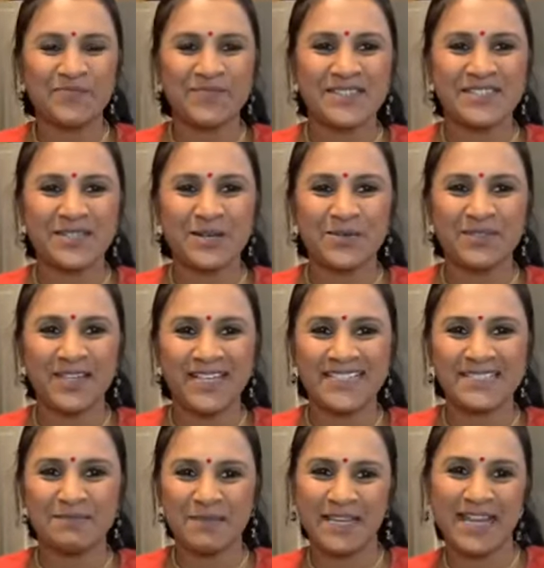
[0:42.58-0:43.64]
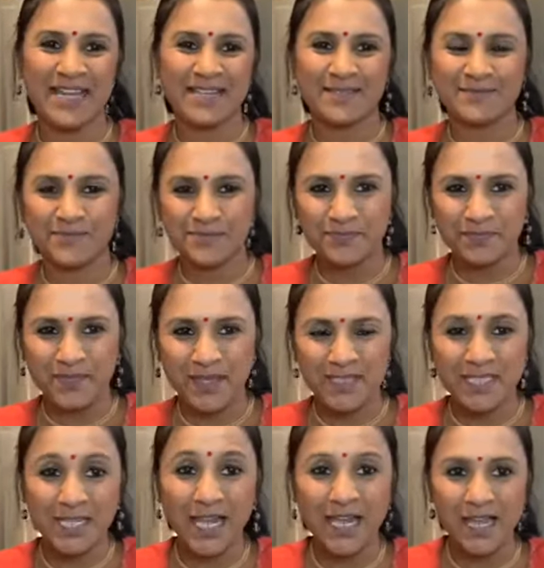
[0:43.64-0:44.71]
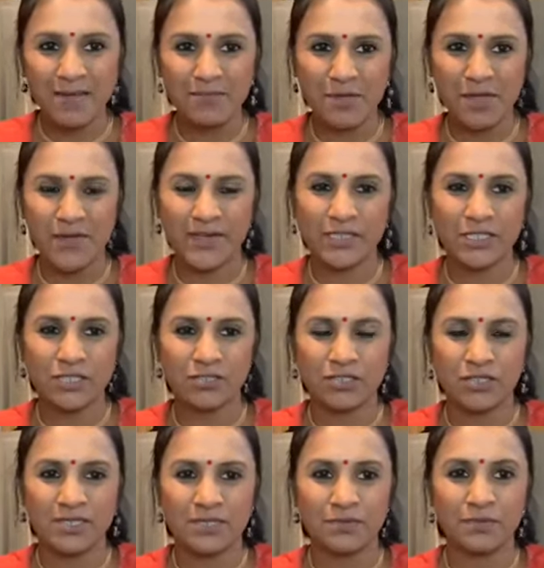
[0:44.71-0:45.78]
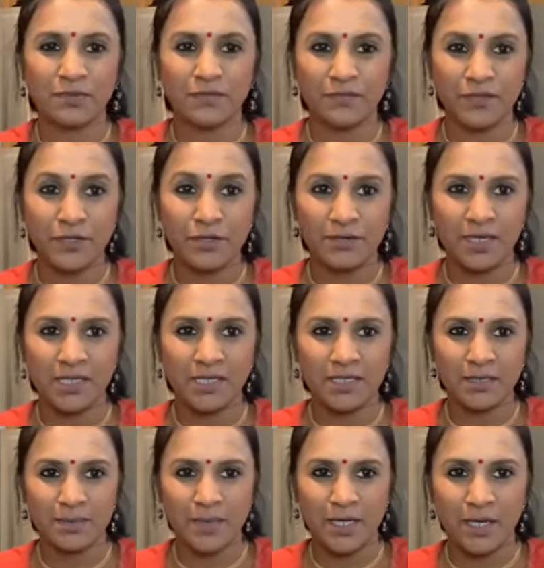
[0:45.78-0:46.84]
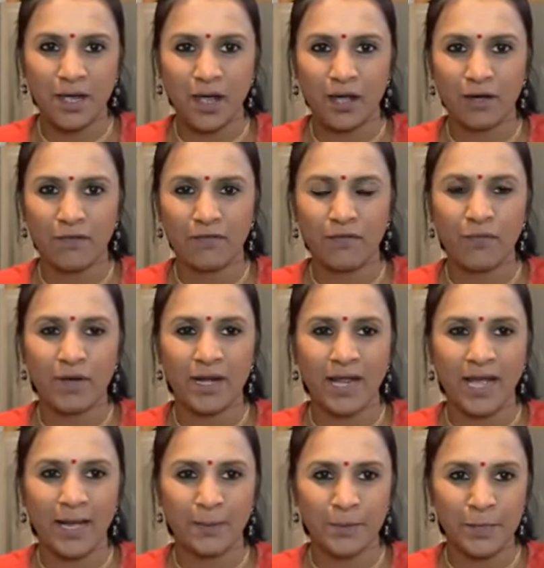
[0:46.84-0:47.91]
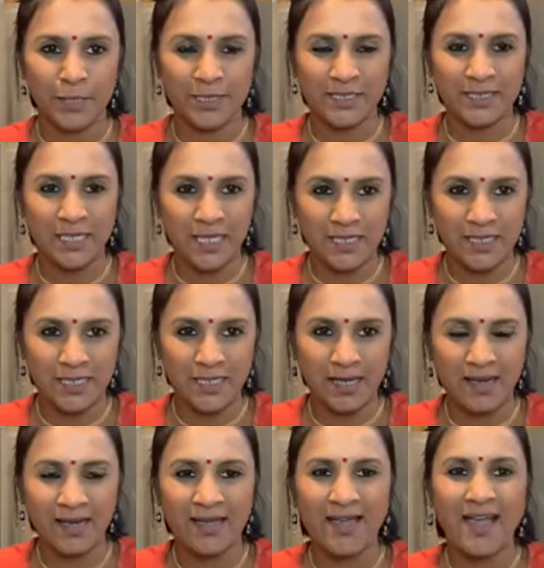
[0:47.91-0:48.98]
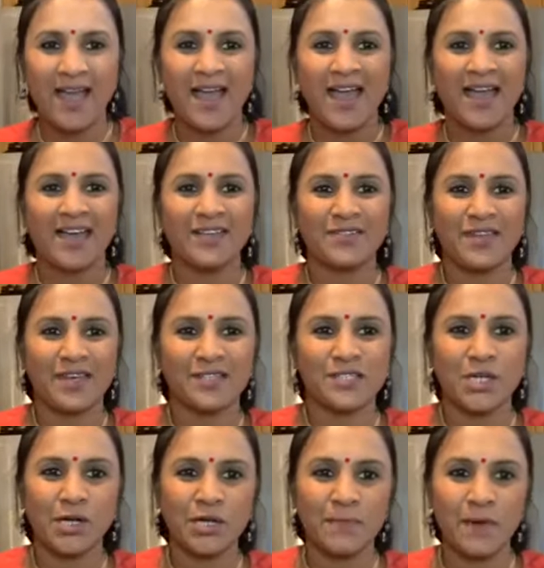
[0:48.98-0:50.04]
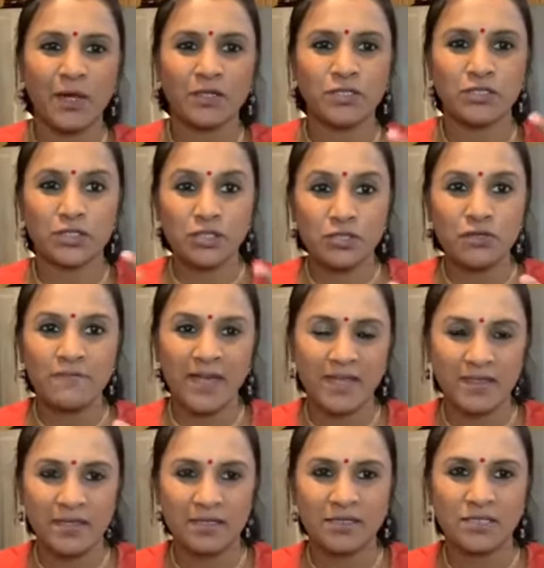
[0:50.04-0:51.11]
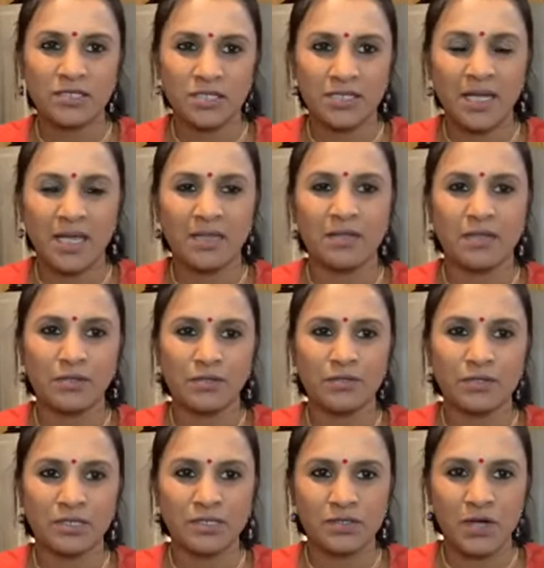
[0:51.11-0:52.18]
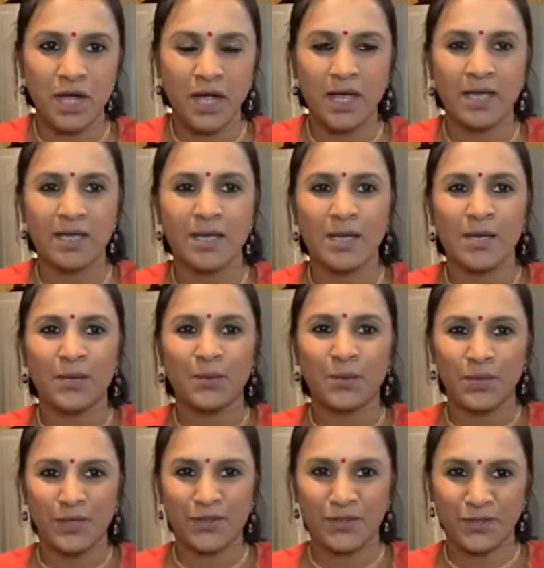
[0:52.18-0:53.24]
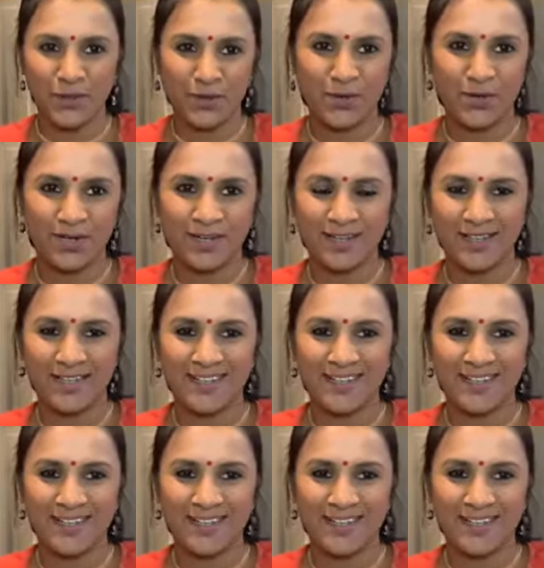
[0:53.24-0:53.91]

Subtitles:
so let's begin. Today I'm going to just review a little bit of what happened yesterday and then talk about two methods today that you can try with your